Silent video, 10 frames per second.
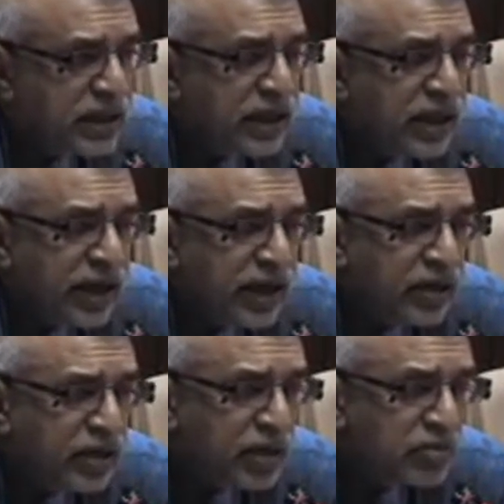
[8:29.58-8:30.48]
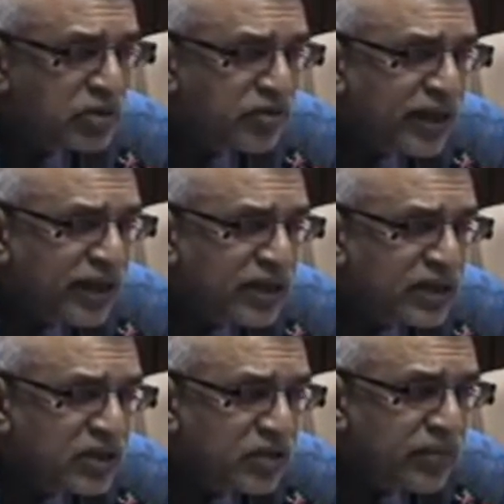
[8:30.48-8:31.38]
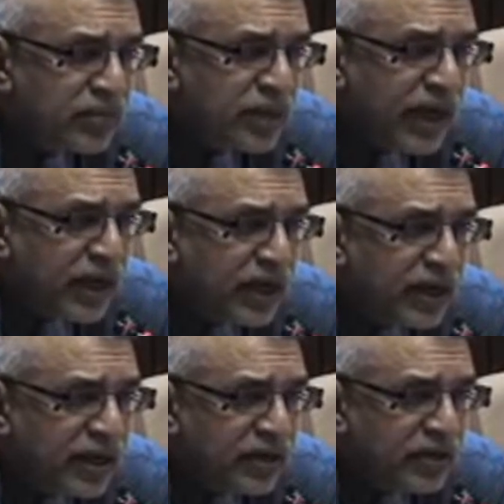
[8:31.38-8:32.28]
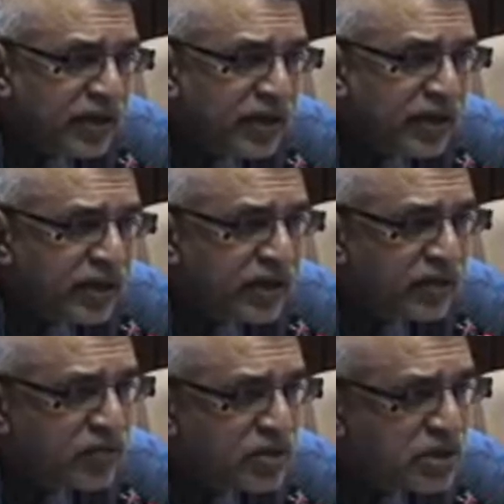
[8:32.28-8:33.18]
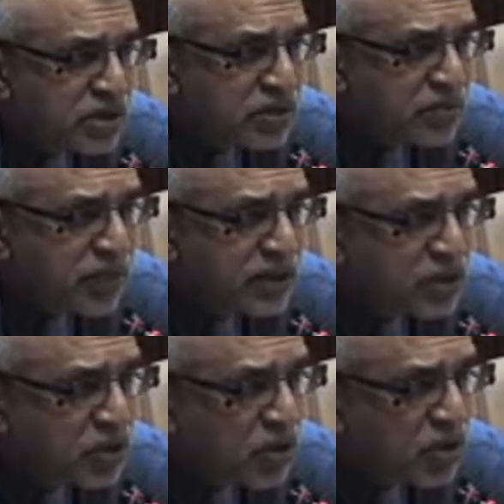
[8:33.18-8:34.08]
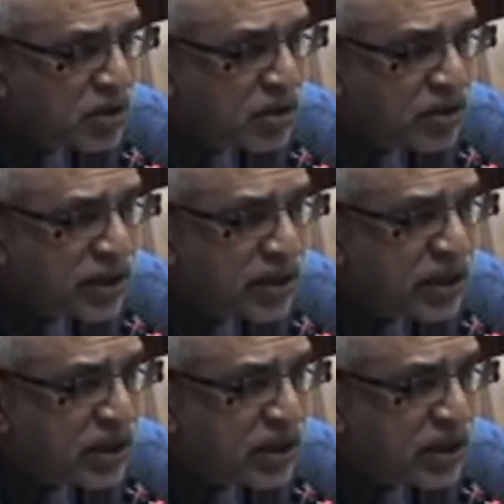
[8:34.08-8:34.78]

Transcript: in terms of an extremely elegant theory which is based on three